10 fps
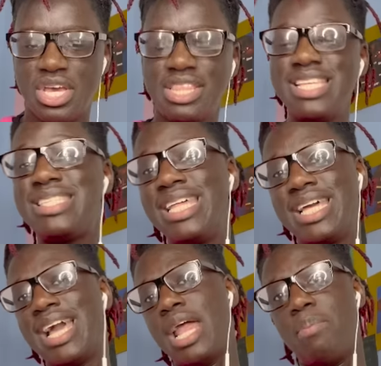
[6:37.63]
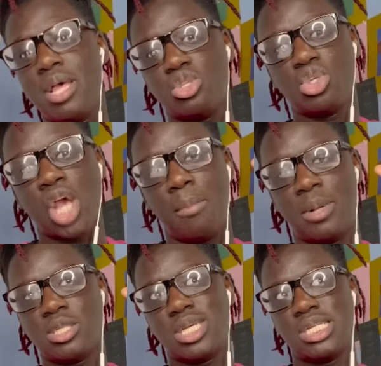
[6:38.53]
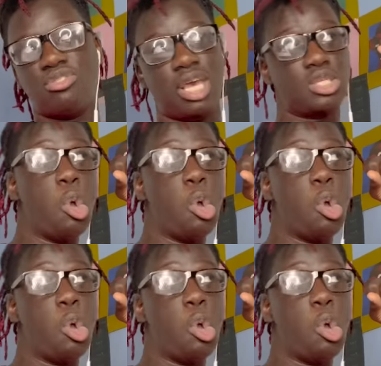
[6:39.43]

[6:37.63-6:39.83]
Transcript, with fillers: This nigga got a pencil sharpener to his face. As